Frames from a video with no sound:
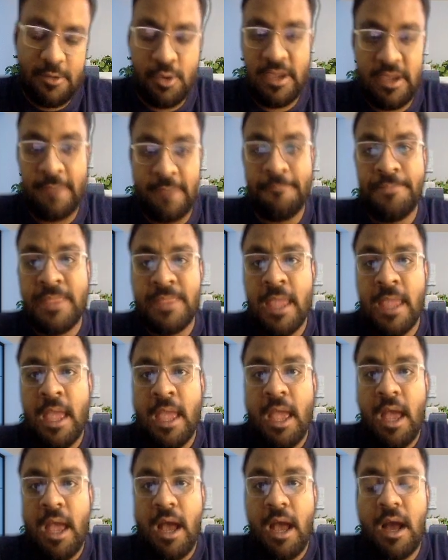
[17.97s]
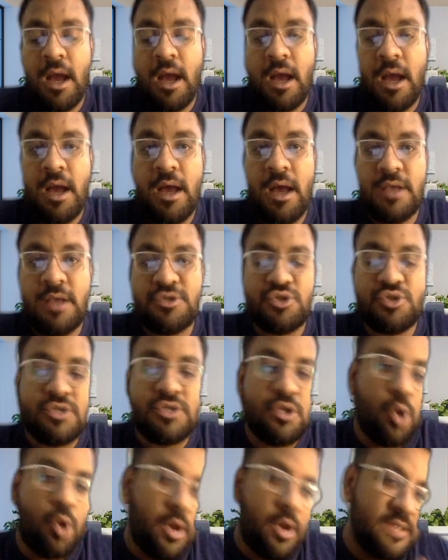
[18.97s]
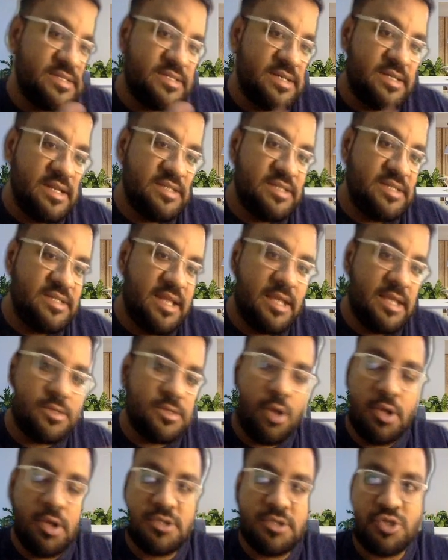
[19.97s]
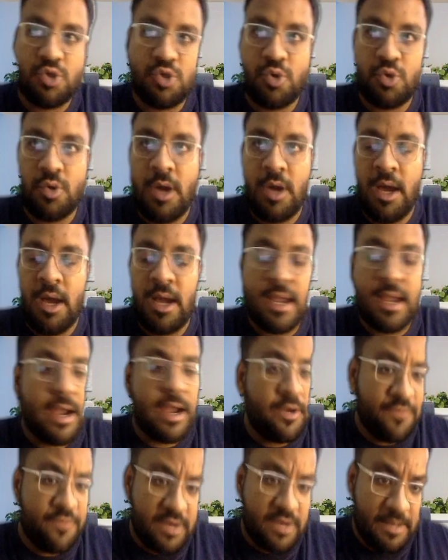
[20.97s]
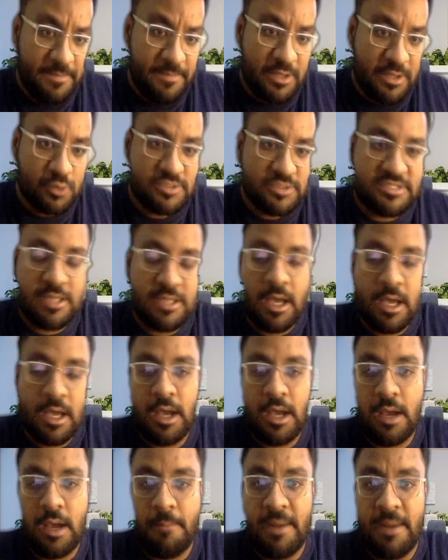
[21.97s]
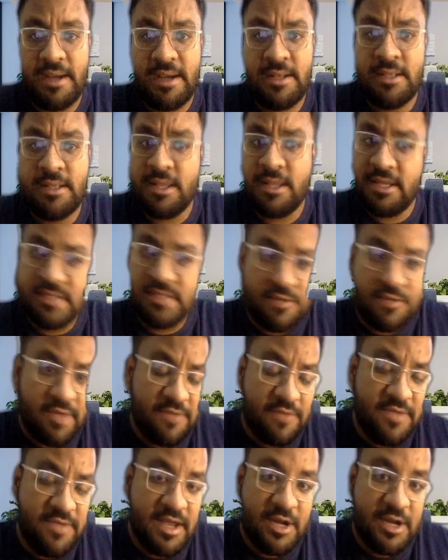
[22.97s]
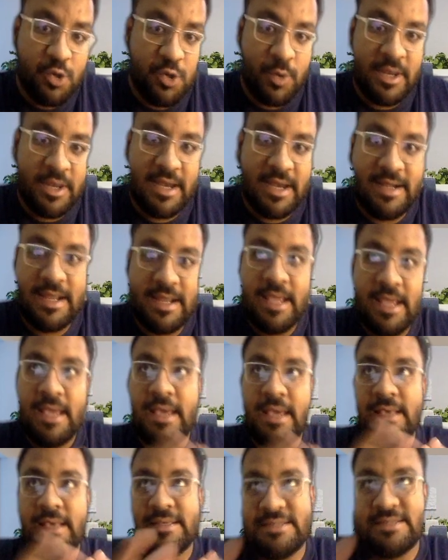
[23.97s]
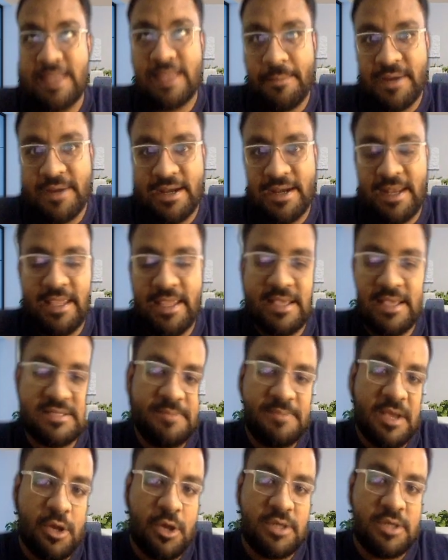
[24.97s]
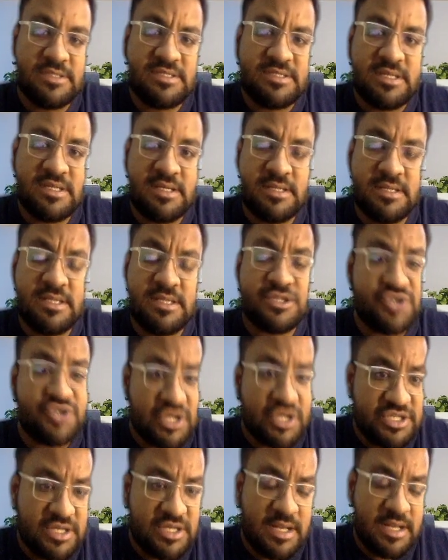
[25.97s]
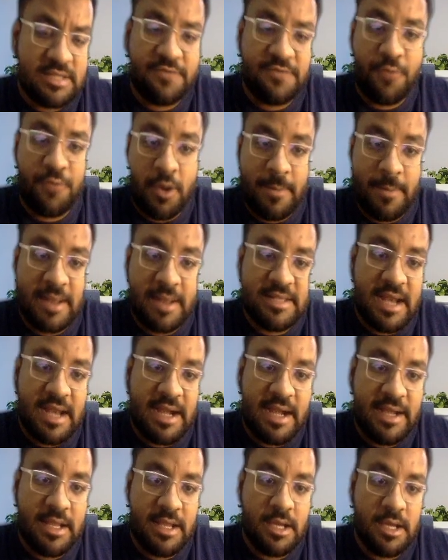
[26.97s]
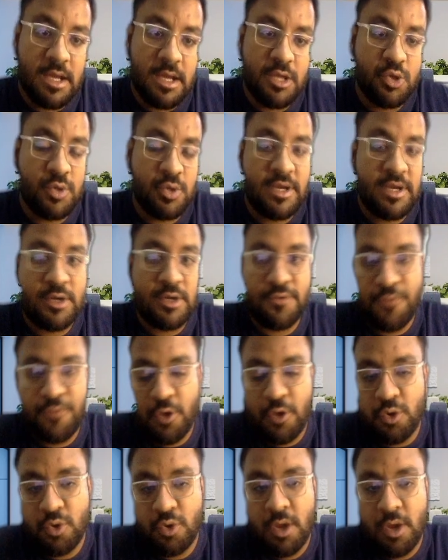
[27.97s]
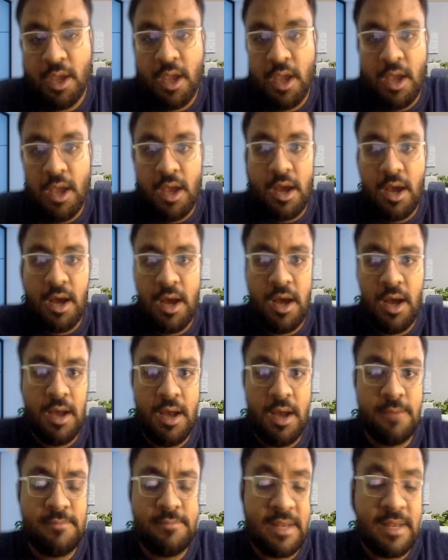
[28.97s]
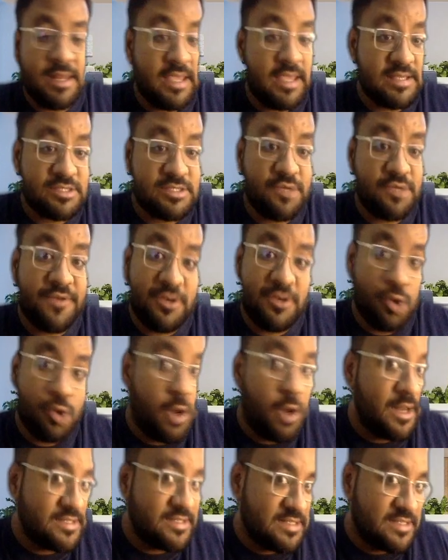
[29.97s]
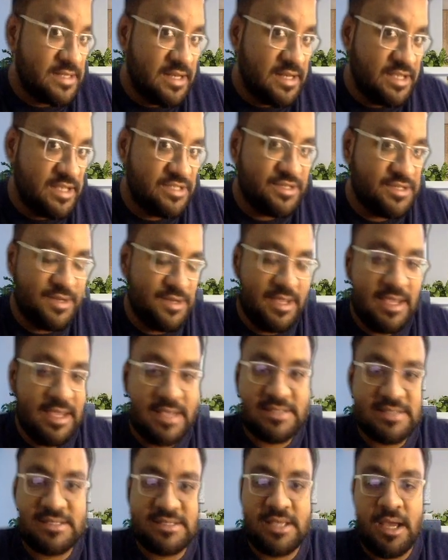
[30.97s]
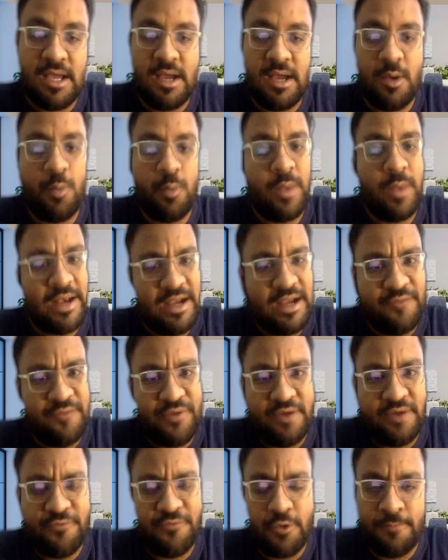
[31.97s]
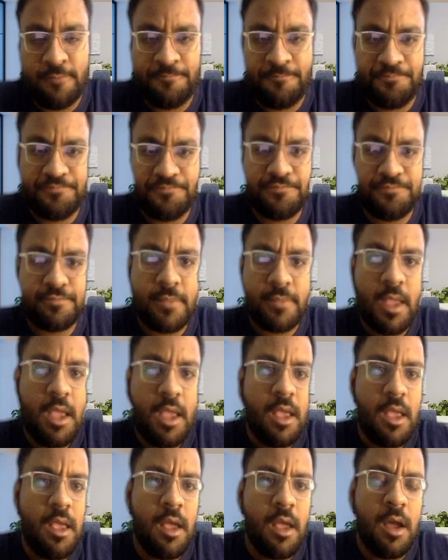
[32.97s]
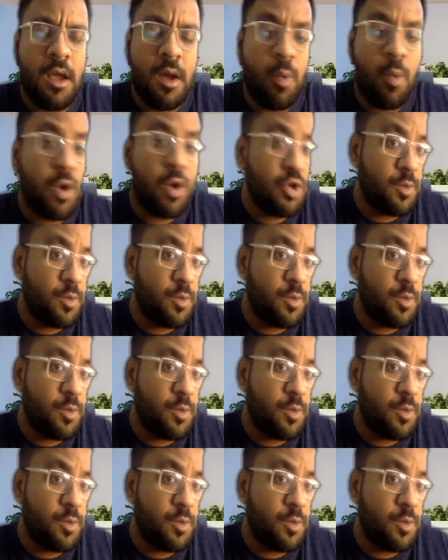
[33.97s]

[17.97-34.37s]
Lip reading: Okay, so the non-accidental injury is also a kind of an abuse, but the reason why we are doing it separately is because the structure and the format that you need to follow in cases of a non-accidental injury is very different from what you